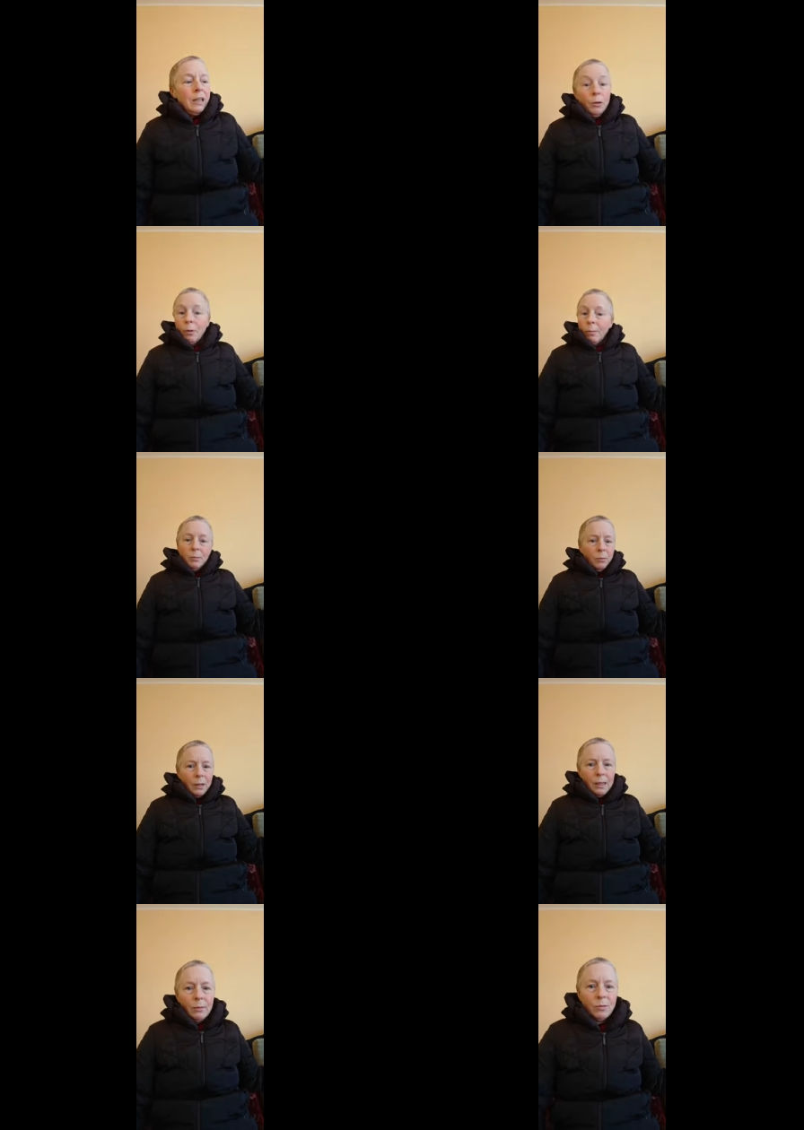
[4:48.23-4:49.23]
And I'll probably put
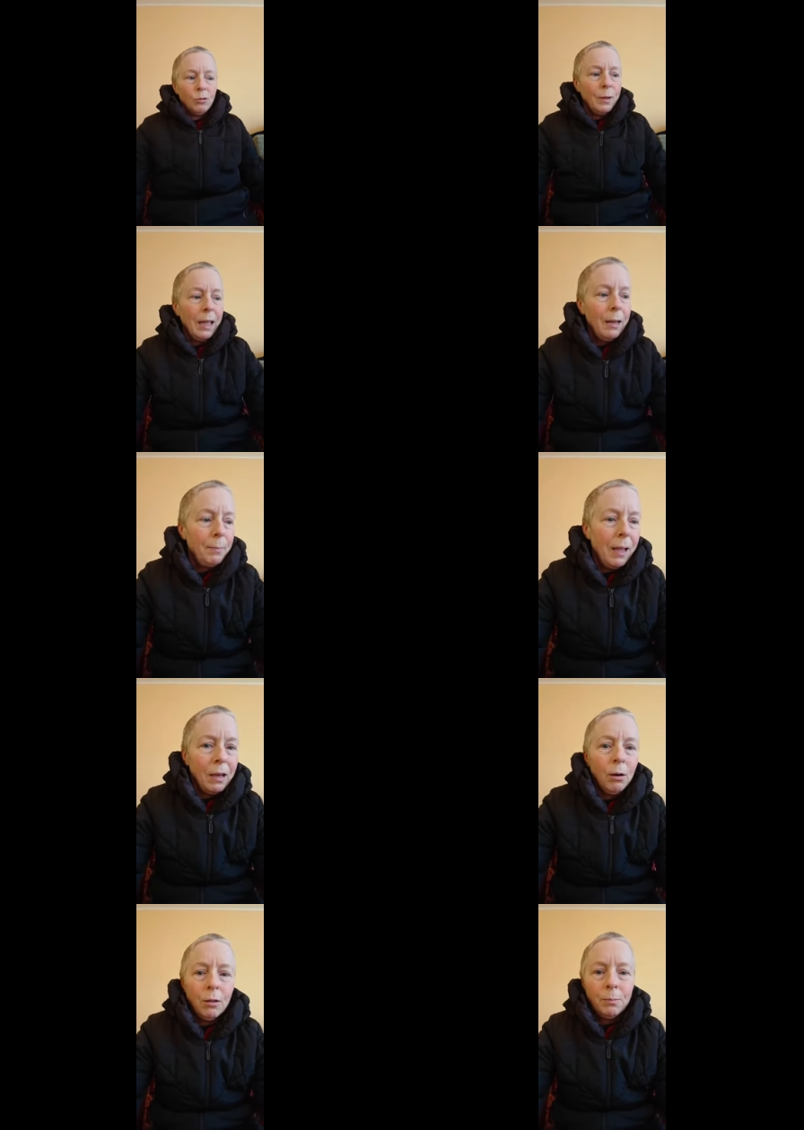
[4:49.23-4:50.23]
my gloves or my hat
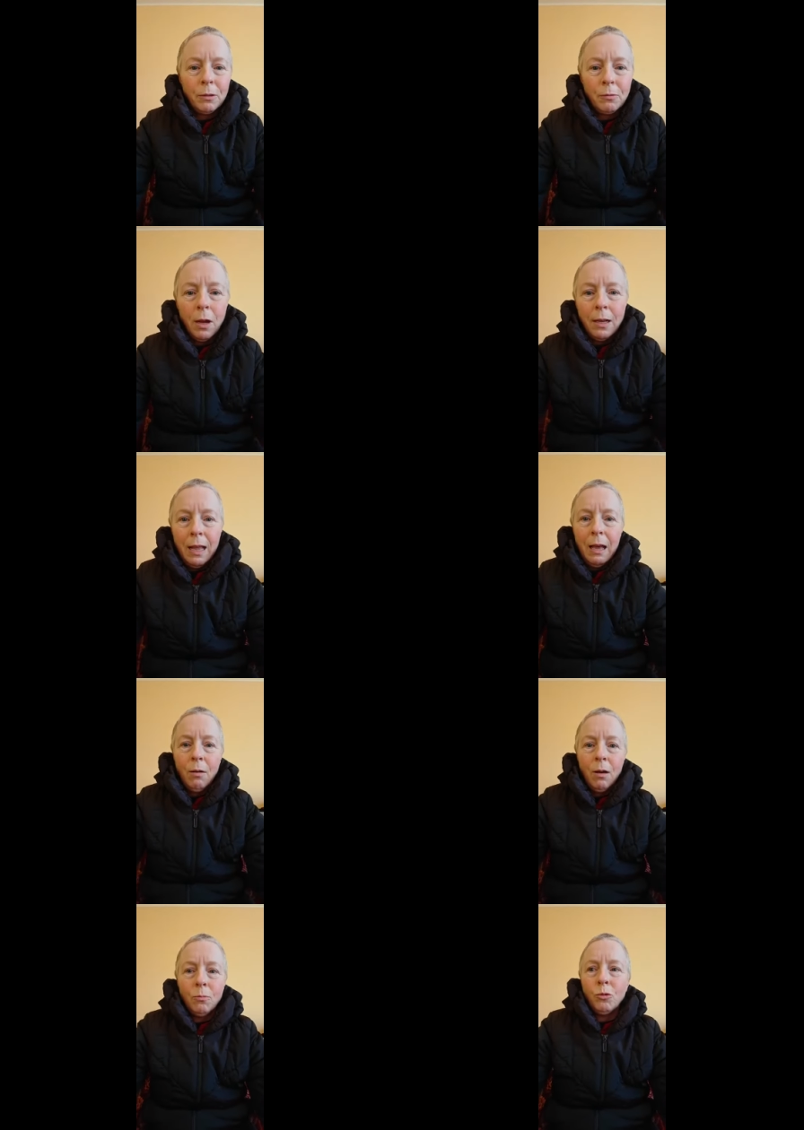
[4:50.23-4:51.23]
back on, but right
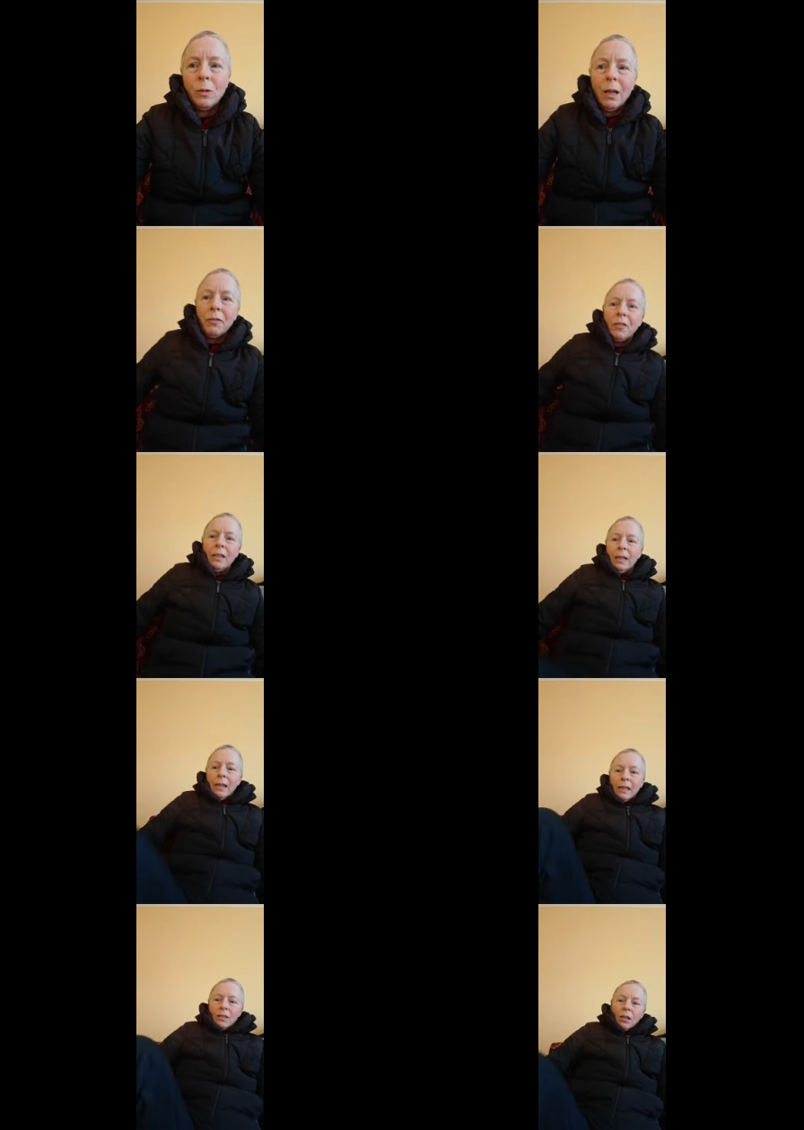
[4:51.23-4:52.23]
now I'm warm enough.
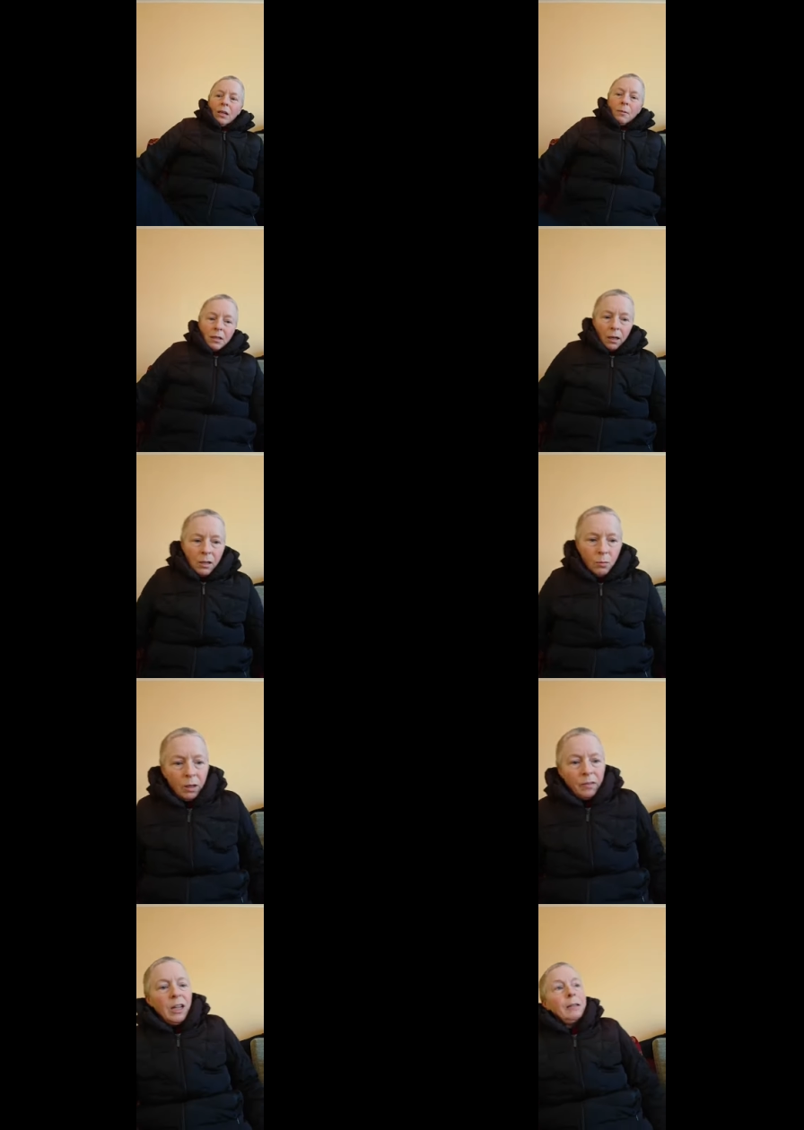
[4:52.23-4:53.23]
And so let me tell you what
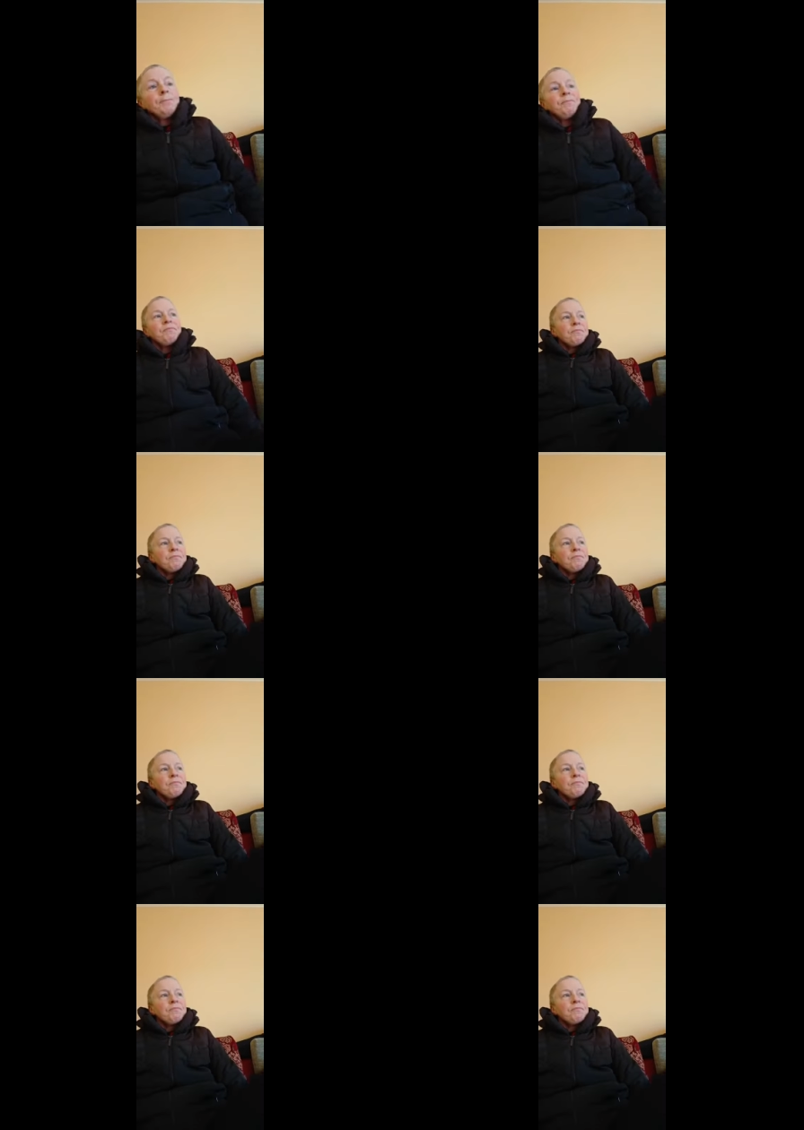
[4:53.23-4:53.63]
I've done.